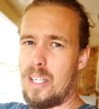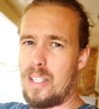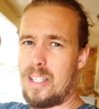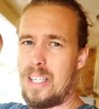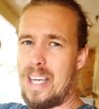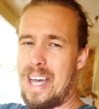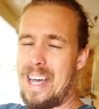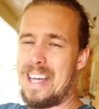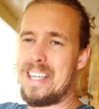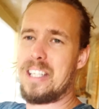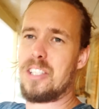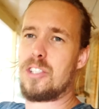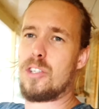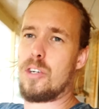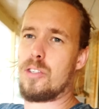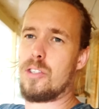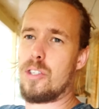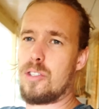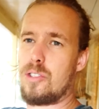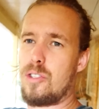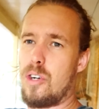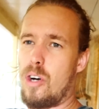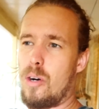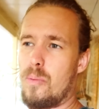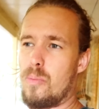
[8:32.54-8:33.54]
a cage on the
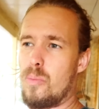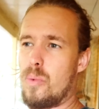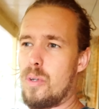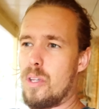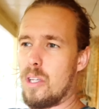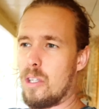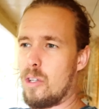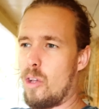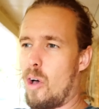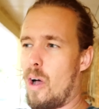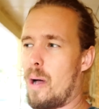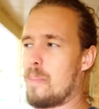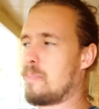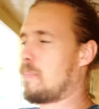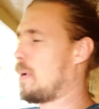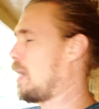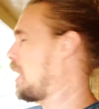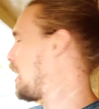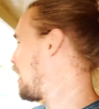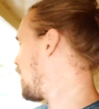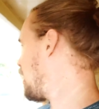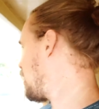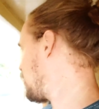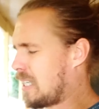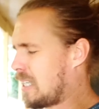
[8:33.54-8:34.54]
top with a light
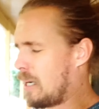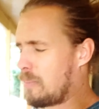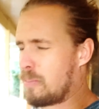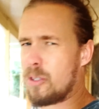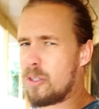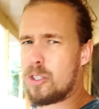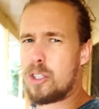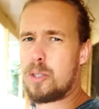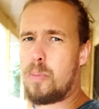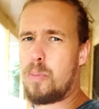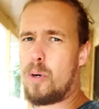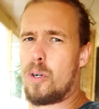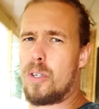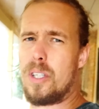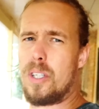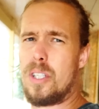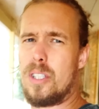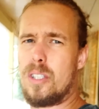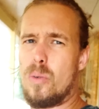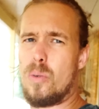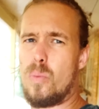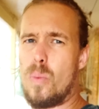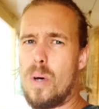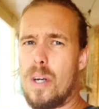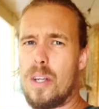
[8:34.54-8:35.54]
bar, a couple of
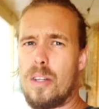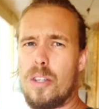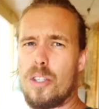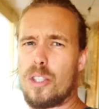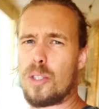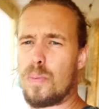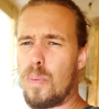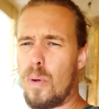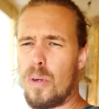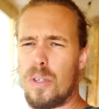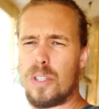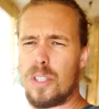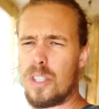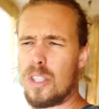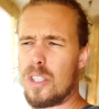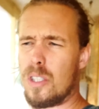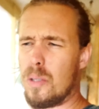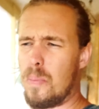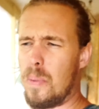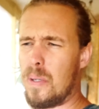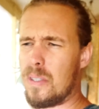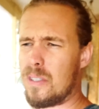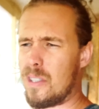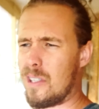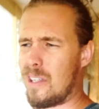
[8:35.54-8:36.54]
spotties, and one of the spotties is a
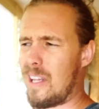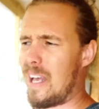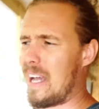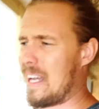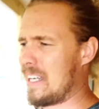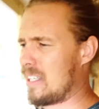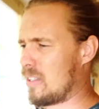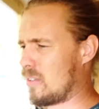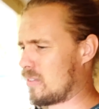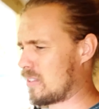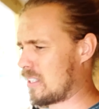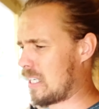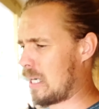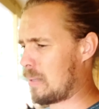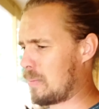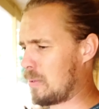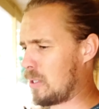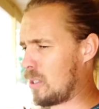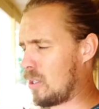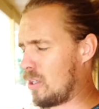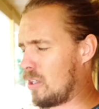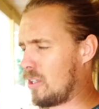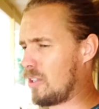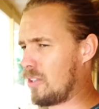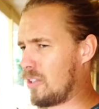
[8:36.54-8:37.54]
bit delayed on
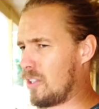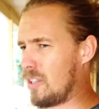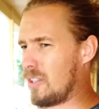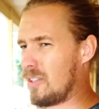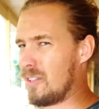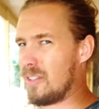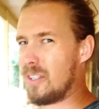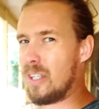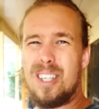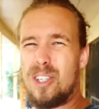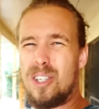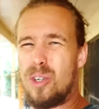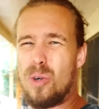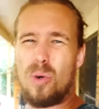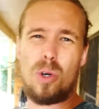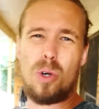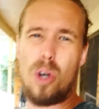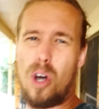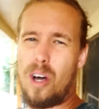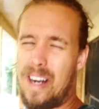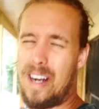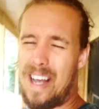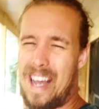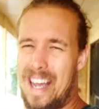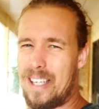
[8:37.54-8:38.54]
coming on and it all
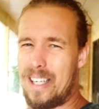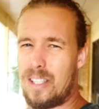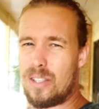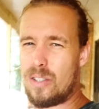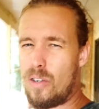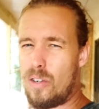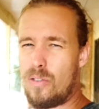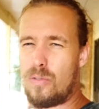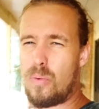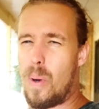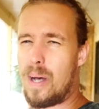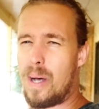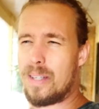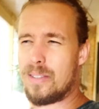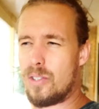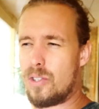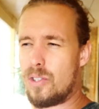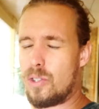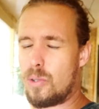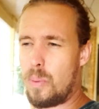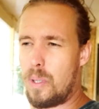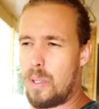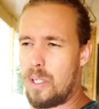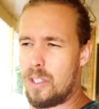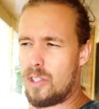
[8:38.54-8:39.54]
kind of hangs off one
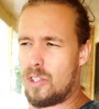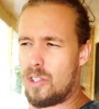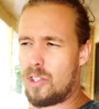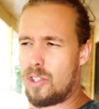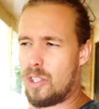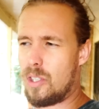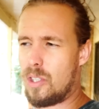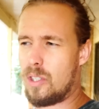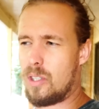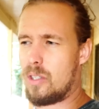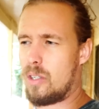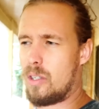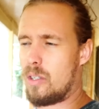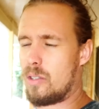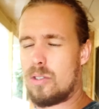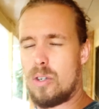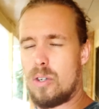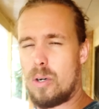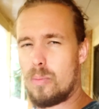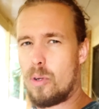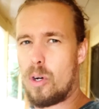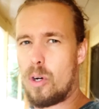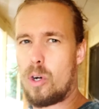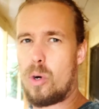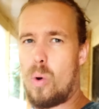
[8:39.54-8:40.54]
switch and so
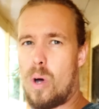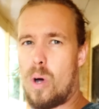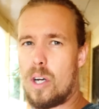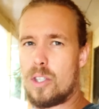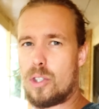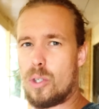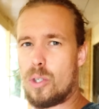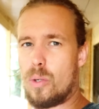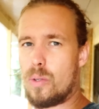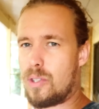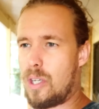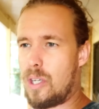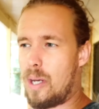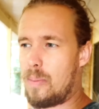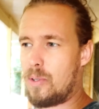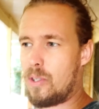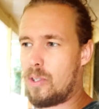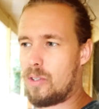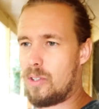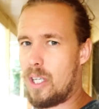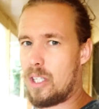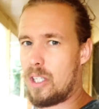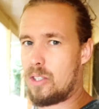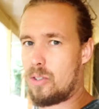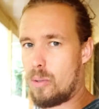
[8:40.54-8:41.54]
I'm not quite sure what's happening
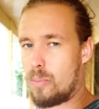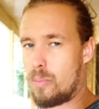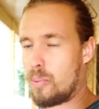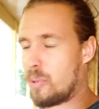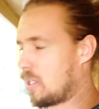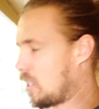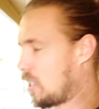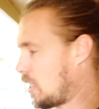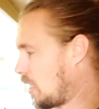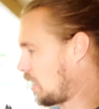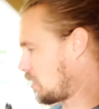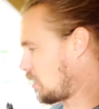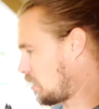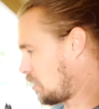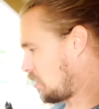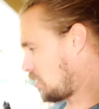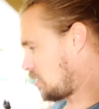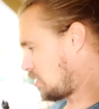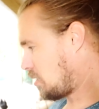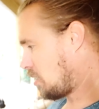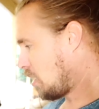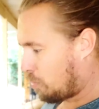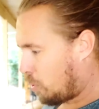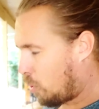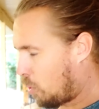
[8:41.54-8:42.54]
on there so I'm pretty keen to
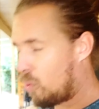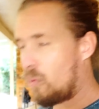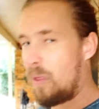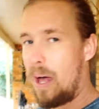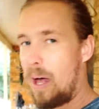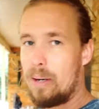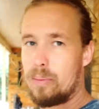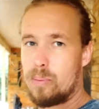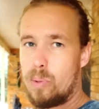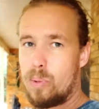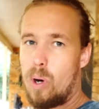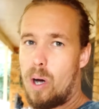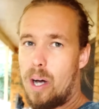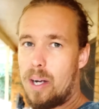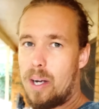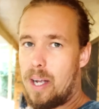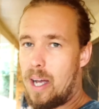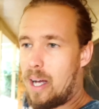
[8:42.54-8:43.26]
just pull that right